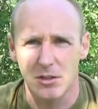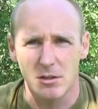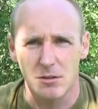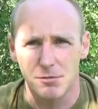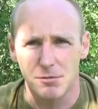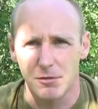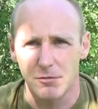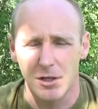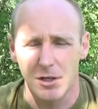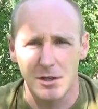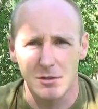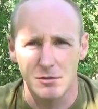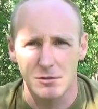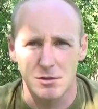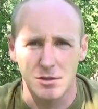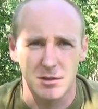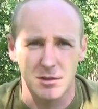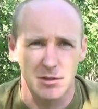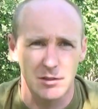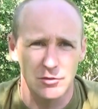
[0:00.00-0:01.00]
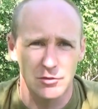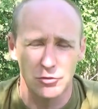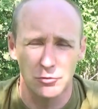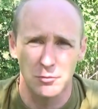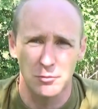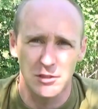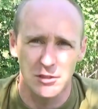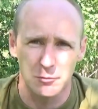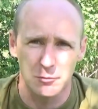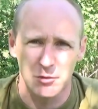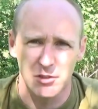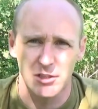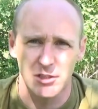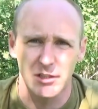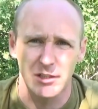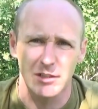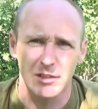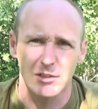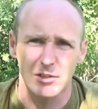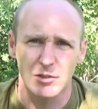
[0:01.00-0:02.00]
of around 2 meters per
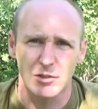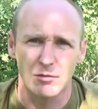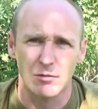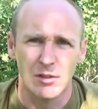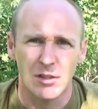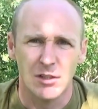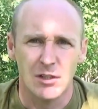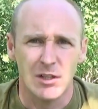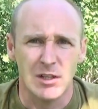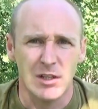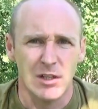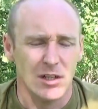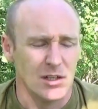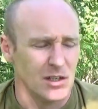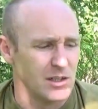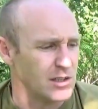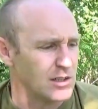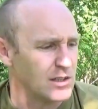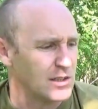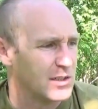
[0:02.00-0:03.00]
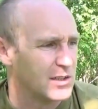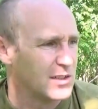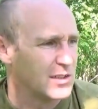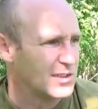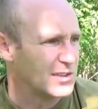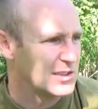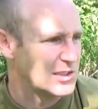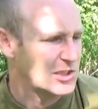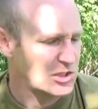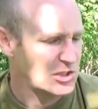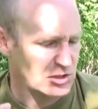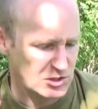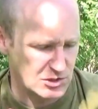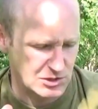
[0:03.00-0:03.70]
second. So it's